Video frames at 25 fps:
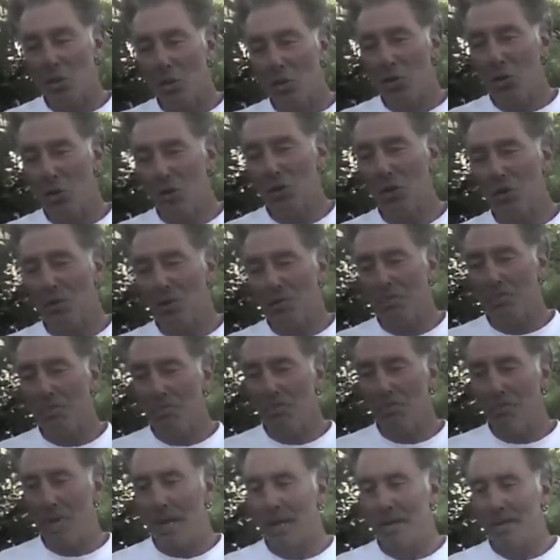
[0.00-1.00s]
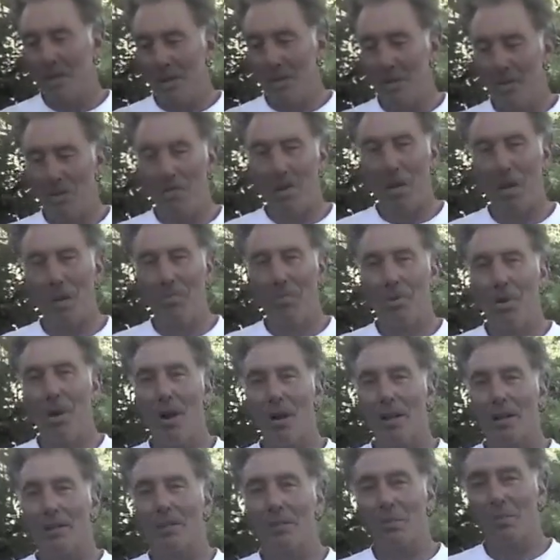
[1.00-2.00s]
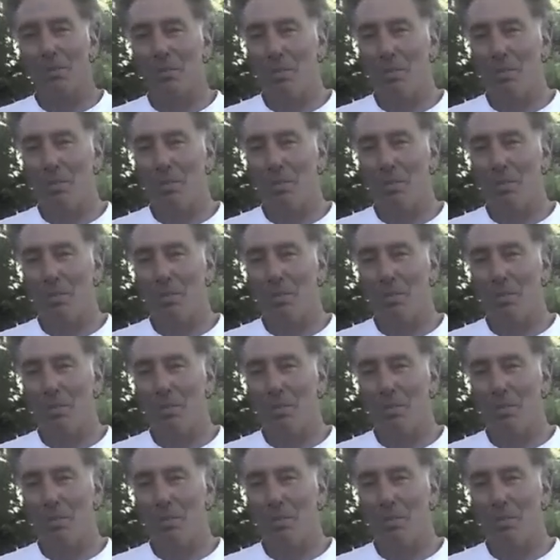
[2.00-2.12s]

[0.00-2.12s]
You could make such a better product